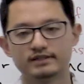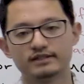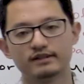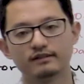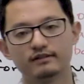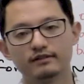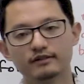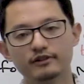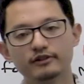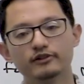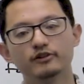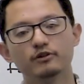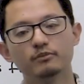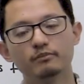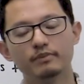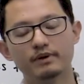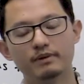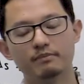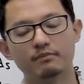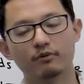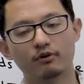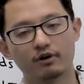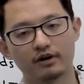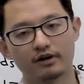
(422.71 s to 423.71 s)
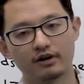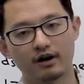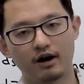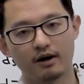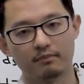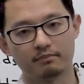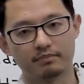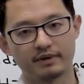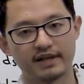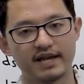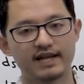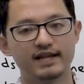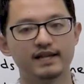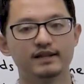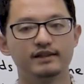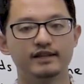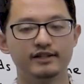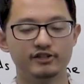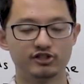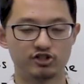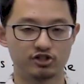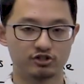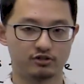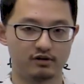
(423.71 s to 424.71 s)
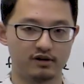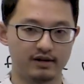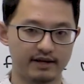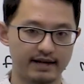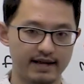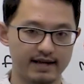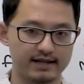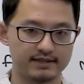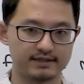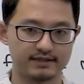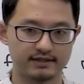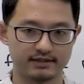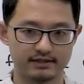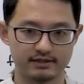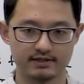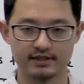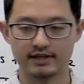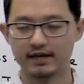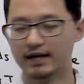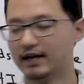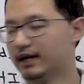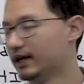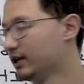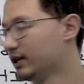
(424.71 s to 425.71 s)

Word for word: it's a little bit more complicated than strong acids.